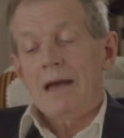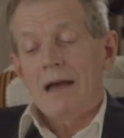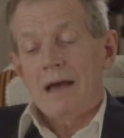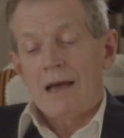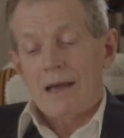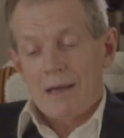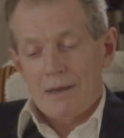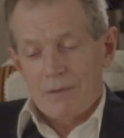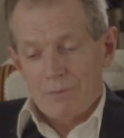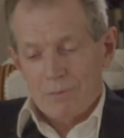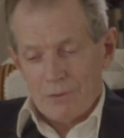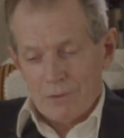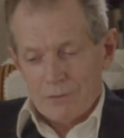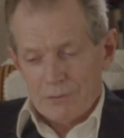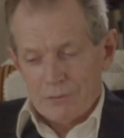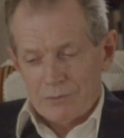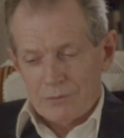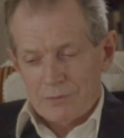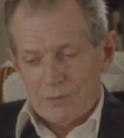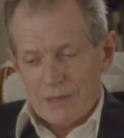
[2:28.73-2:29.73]
I
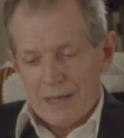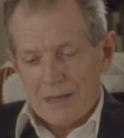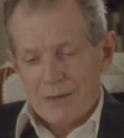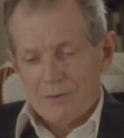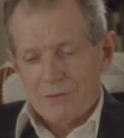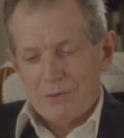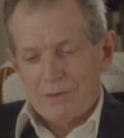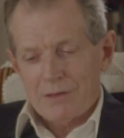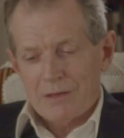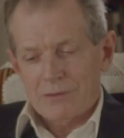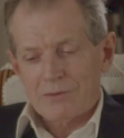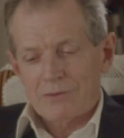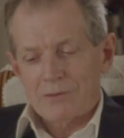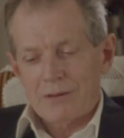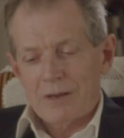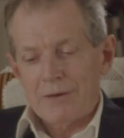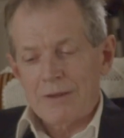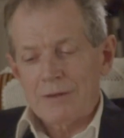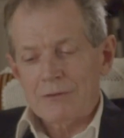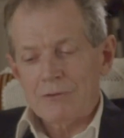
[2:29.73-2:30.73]
was to take the
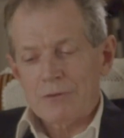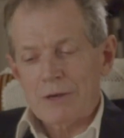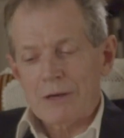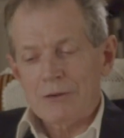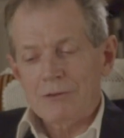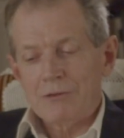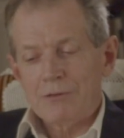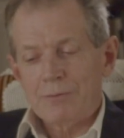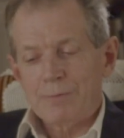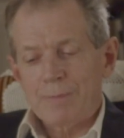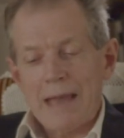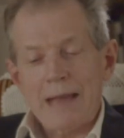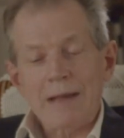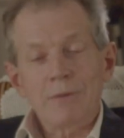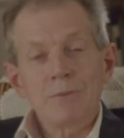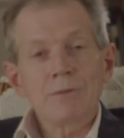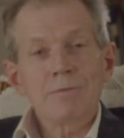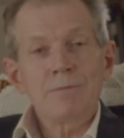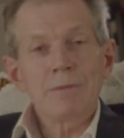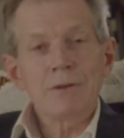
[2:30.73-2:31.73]
necessary instructions back
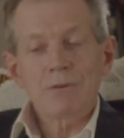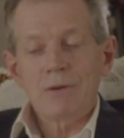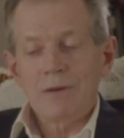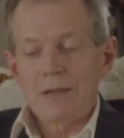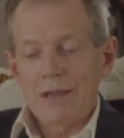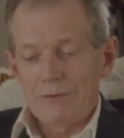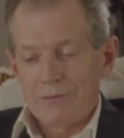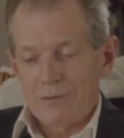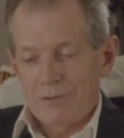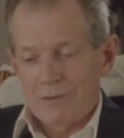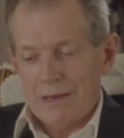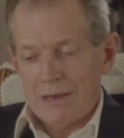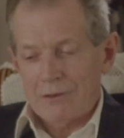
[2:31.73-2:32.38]
with me to London,